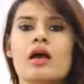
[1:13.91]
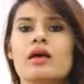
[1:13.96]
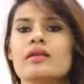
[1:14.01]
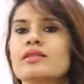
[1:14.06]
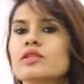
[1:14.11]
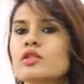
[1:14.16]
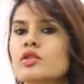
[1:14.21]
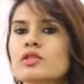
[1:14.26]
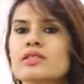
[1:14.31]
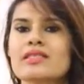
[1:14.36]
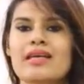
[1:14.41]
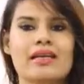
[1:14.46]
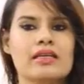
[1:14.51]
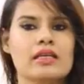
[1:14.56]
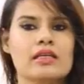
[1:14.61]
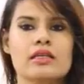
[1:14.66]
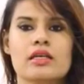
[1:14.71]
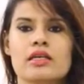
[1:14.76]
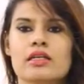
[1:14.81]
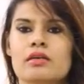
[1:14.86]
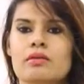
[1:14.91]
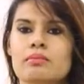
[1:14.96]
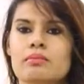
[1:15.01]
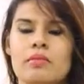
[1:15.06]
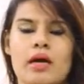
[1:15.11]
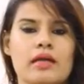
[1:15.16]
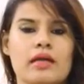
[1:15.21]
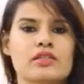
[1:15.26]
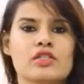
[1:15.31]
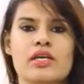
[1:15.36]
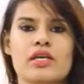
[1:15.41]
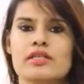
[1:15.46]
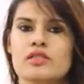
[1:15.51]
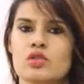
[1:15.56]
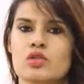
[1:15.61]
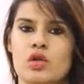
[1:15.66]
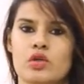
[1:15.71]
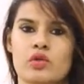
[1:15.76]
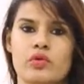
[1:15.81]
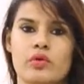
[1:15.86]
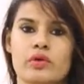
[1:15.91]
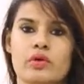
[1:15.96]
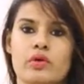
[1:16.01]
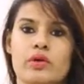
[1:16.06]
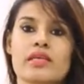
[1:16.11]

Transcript: your Saturn Mahadasha is not going on.